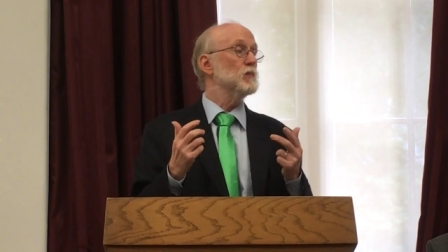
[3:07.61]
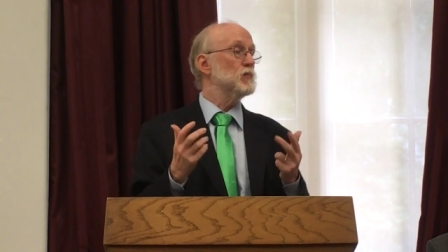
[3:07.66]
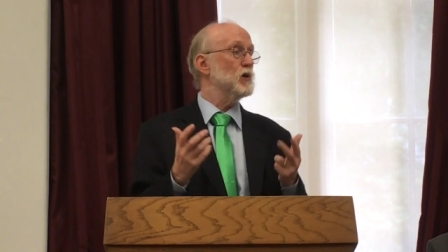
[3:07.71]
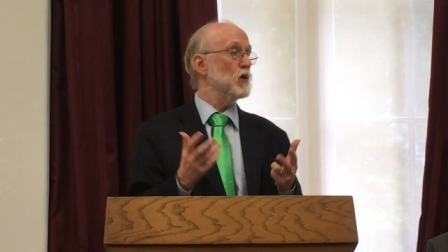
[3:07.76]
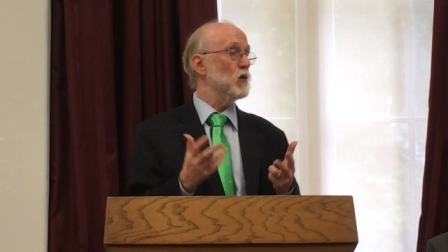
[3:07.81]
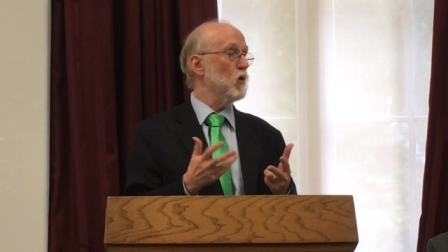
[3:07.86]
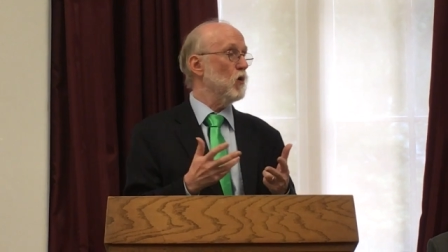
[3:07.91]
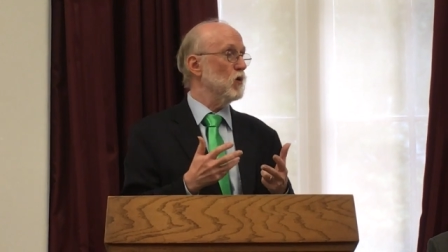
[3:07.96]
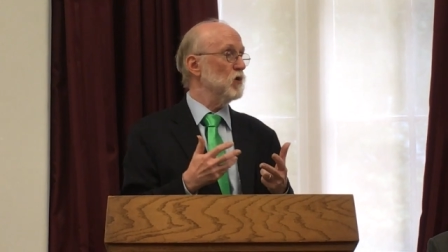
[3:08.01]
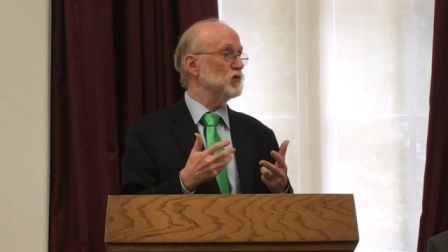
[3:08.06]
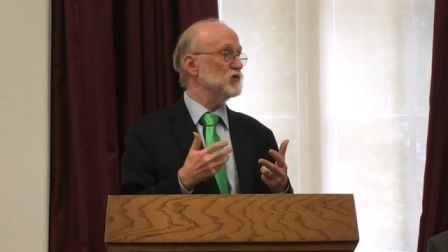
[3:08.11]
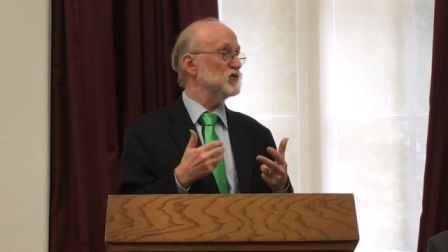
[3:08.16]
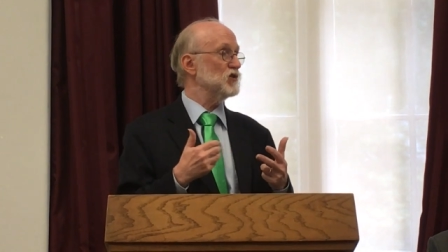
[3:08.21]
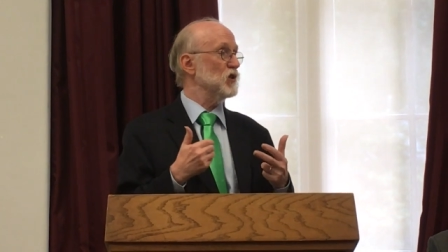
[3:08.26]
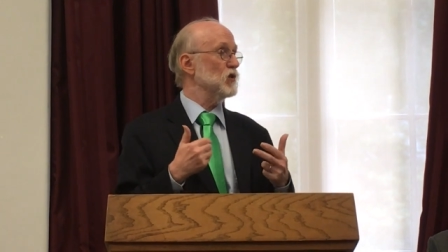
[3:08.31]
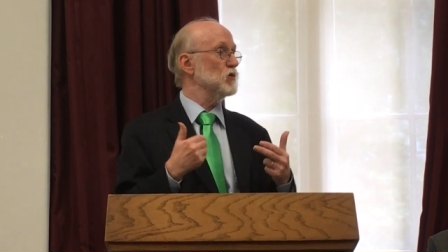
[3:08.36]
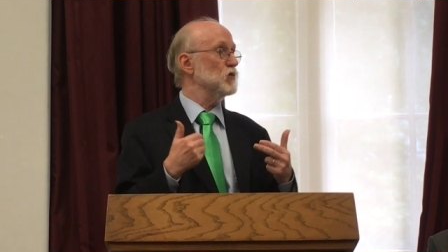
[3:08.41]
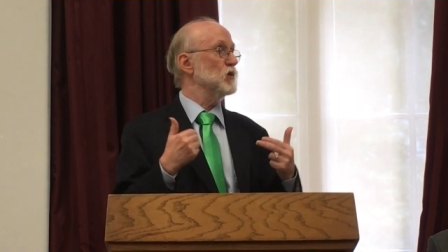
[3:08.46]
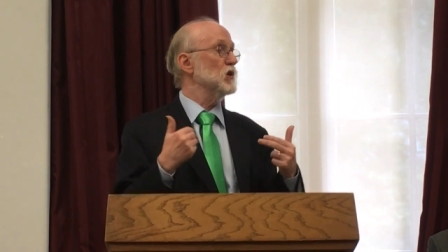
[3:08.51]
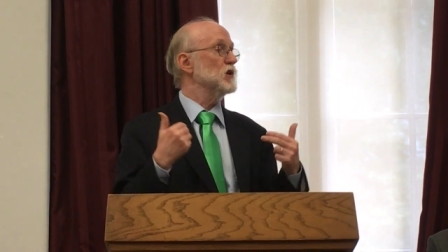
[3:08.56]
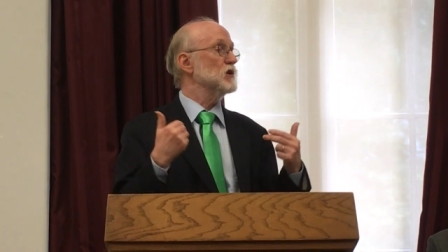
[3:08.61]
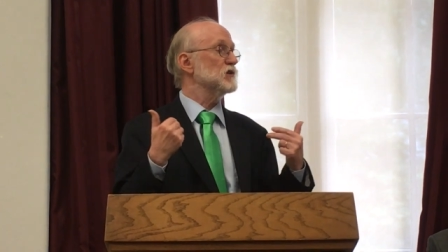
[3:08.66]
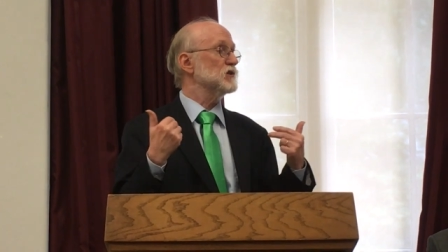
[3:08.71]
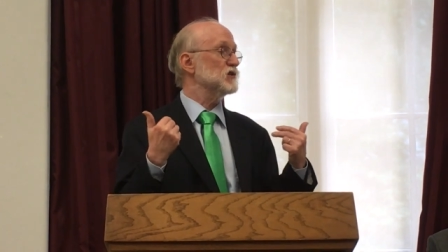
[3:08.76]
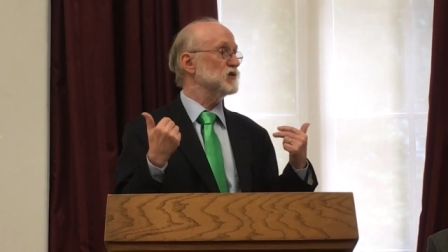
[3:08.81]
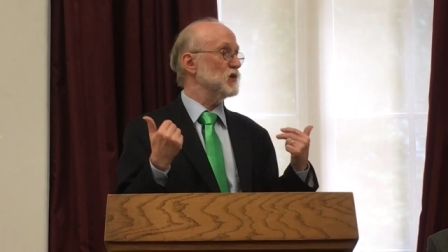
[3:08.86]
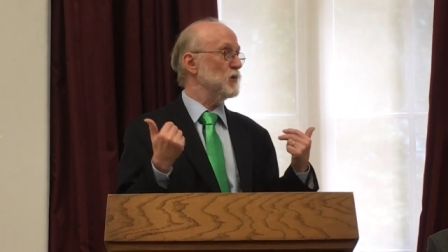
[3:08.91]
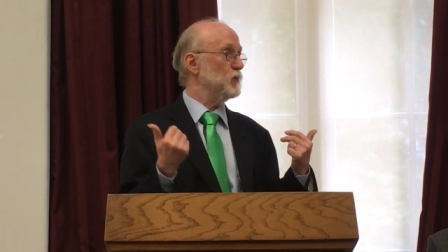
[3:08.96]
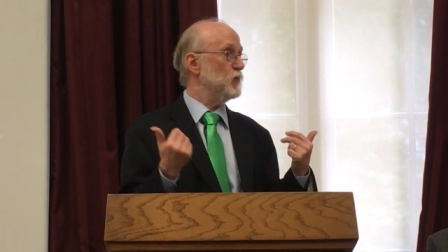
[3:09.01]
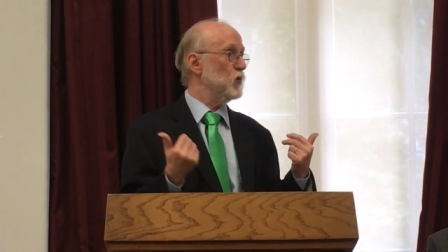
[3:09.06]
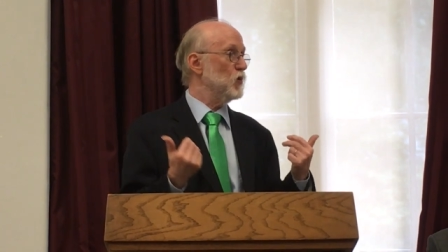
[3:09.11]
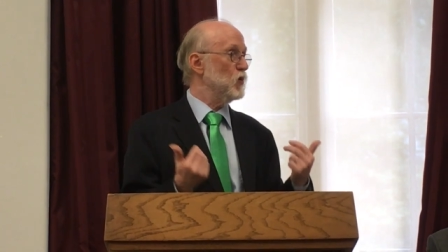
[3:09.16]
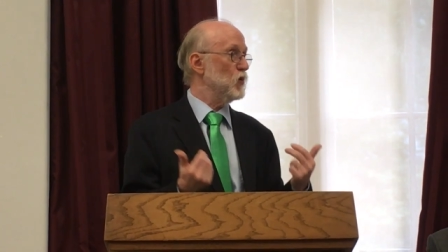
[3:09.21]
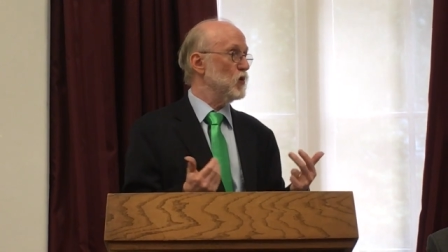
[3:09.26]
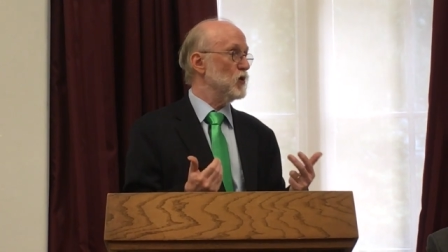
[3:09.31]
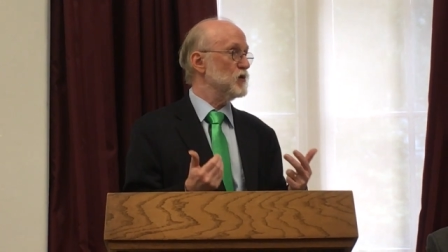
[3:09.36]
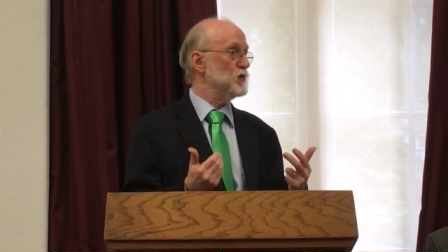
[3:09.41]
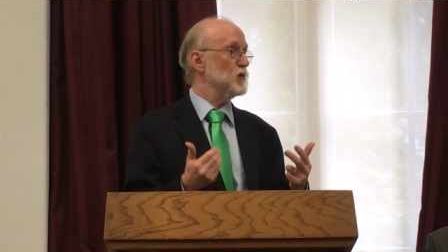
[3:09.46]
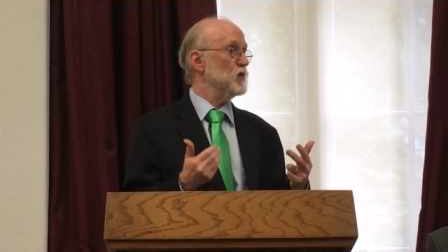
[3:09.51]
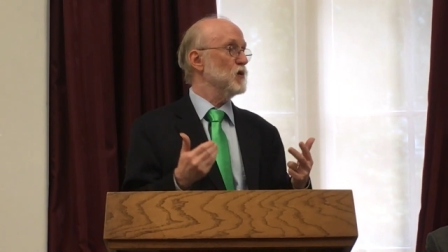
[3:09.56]
but also
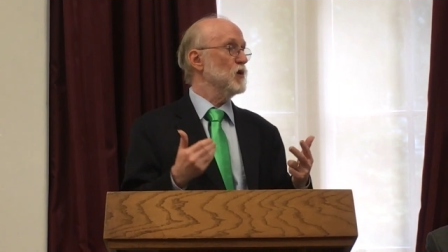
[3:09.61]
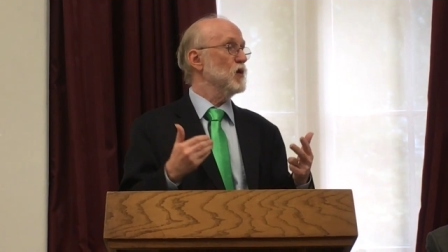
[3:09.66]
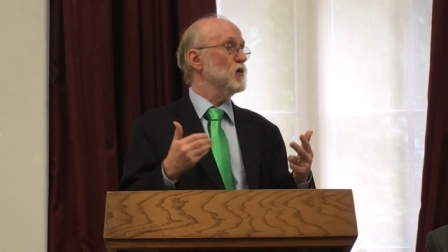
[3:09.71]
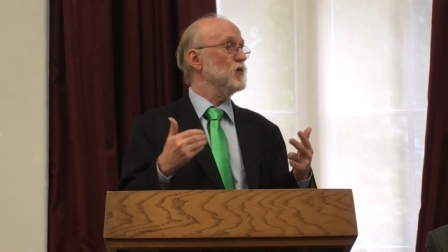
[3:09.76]
support